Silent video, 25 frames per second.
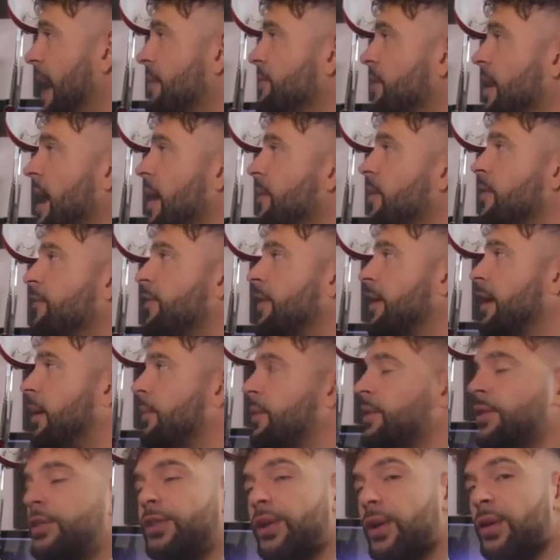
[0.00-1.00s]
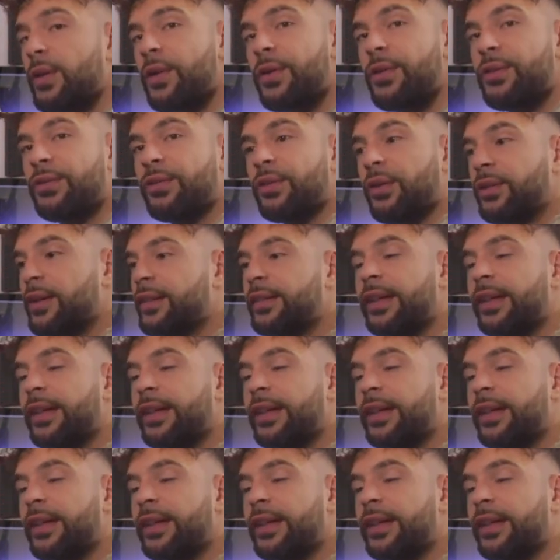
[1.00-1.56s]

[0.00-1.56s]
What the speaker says: Everything I would use on